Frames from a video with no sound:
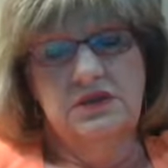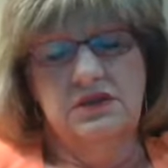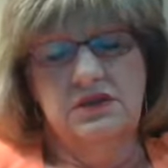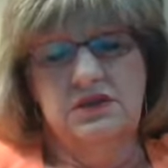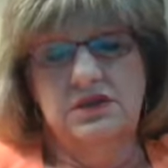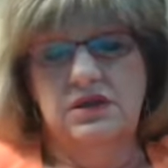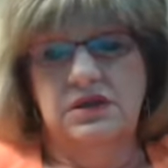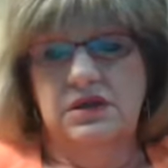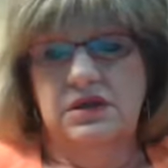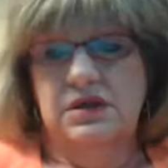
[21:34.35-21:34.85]

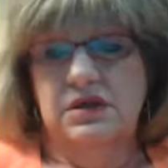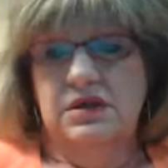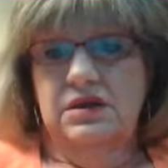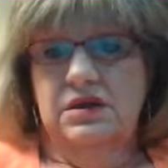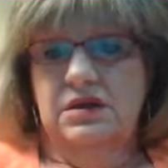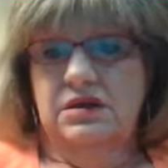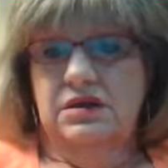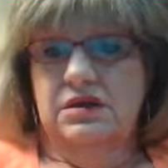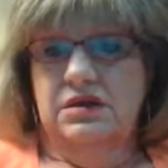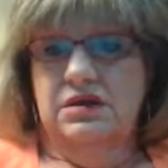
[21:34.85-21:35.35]

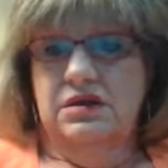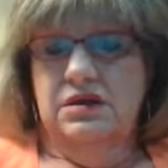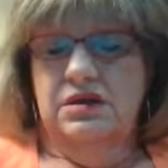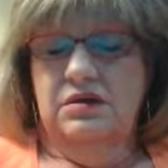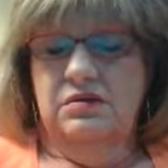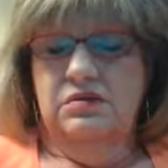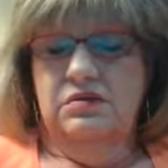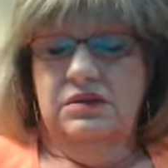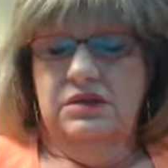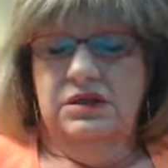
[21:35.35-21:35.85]

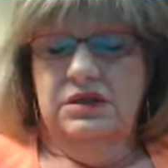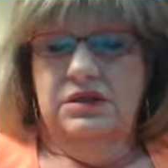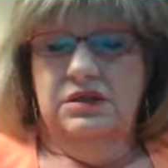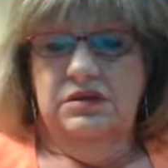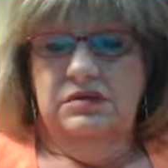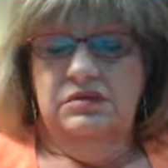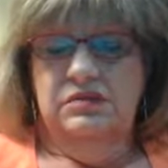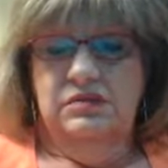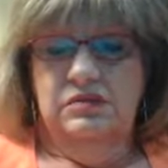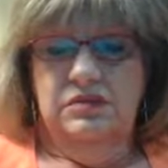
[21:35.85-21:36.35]
and
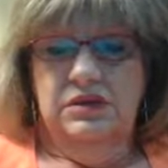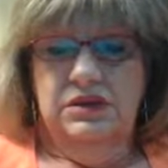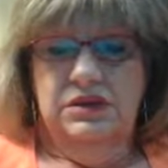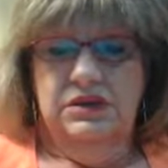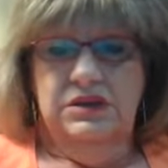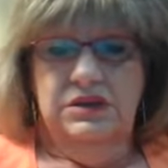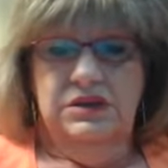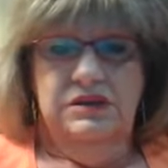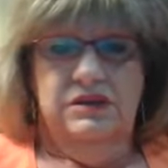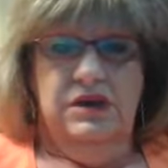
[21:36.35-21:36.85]
we
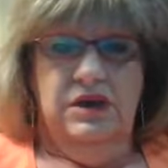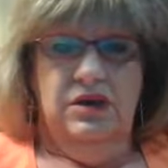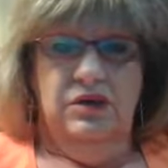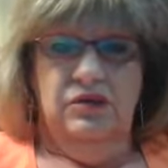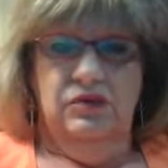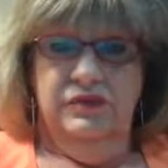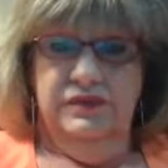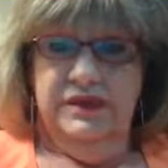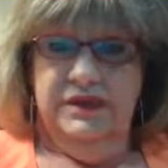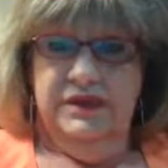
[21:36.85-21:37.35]
did the
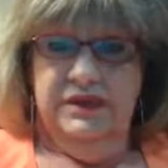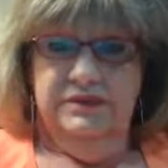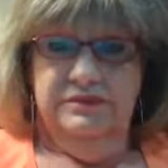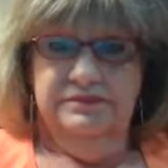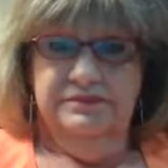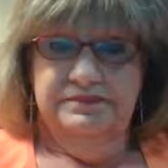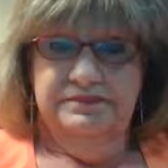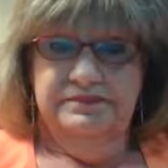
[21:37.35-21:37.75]
whole thing,